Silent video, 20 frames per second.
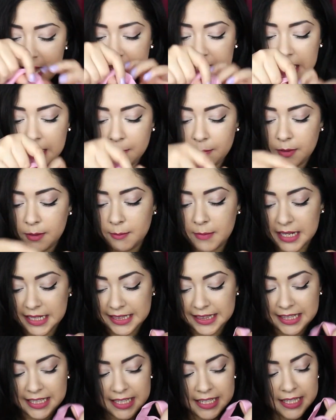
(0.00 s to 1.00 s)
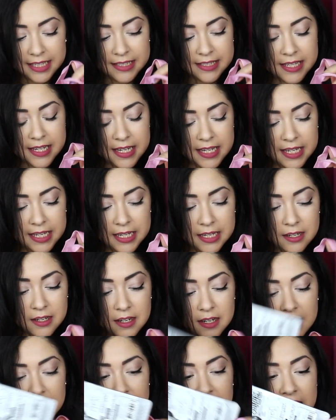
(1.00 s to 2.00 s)
I can put my things in
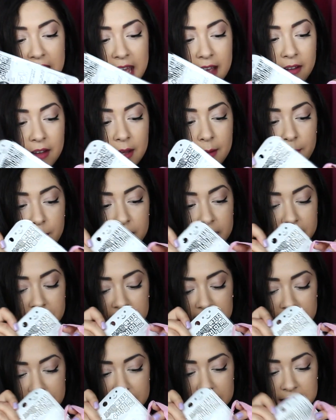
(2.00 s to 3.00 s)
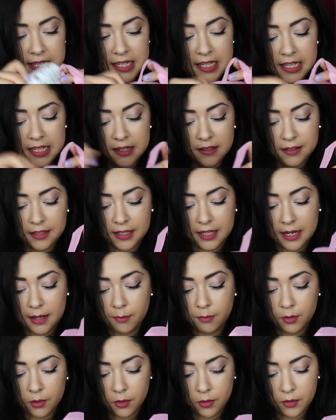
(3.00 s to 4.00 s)
here. I'm gonna put this in here that I
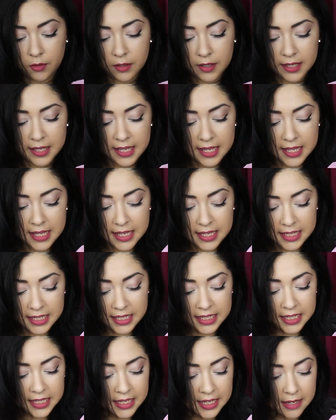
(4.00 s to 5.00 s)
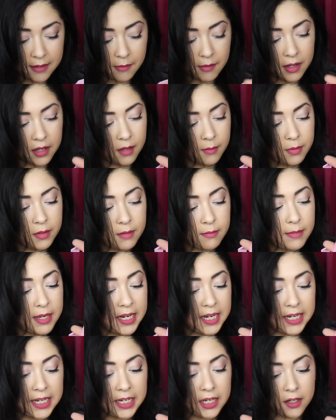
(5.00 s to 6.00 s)
broke. And I'm gonna put my
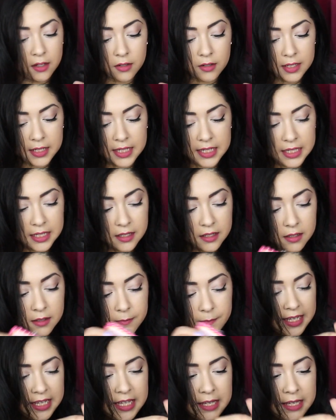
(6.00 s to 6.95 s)
glitter in here.